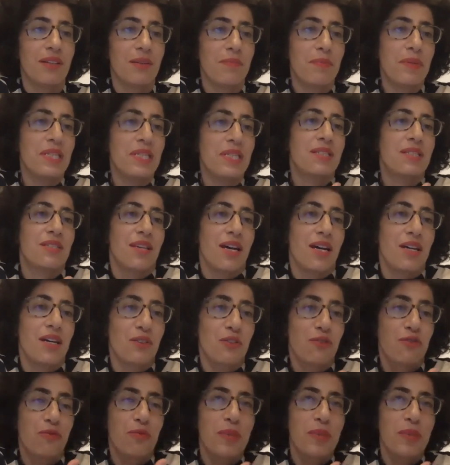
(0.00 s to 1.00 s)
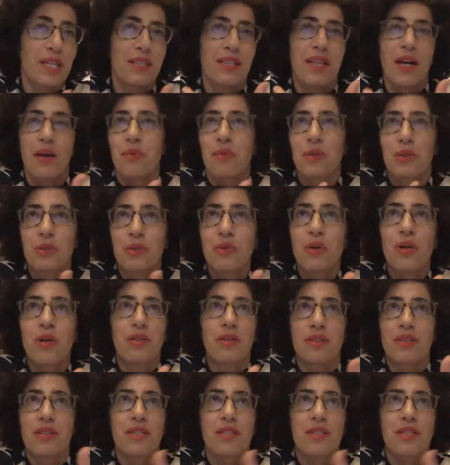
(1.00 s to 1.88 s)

the beast side of me, and I will do a, uh,